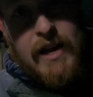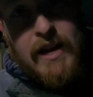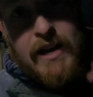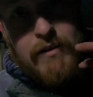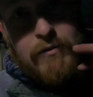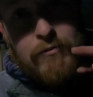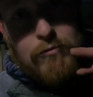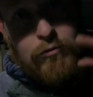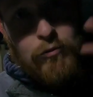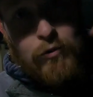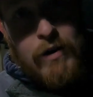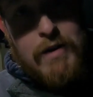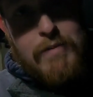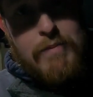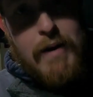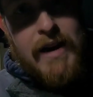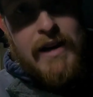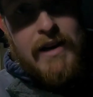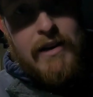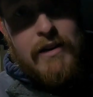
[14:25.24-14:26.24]
ahead and
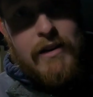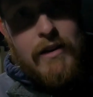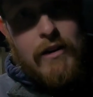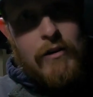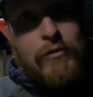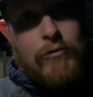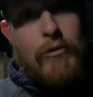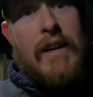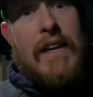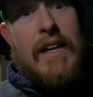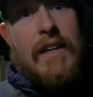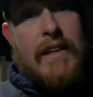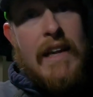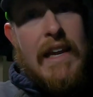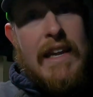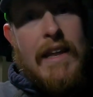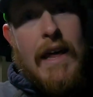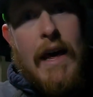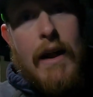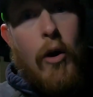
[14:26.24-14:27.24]
rebaited, or
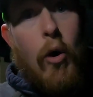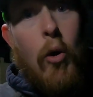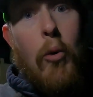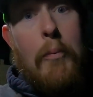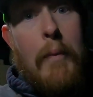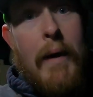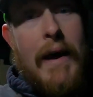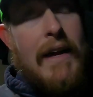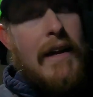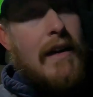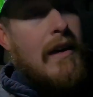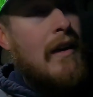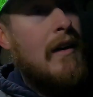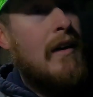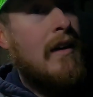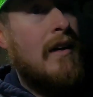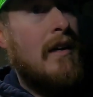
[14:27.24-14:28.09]
redid that whole make.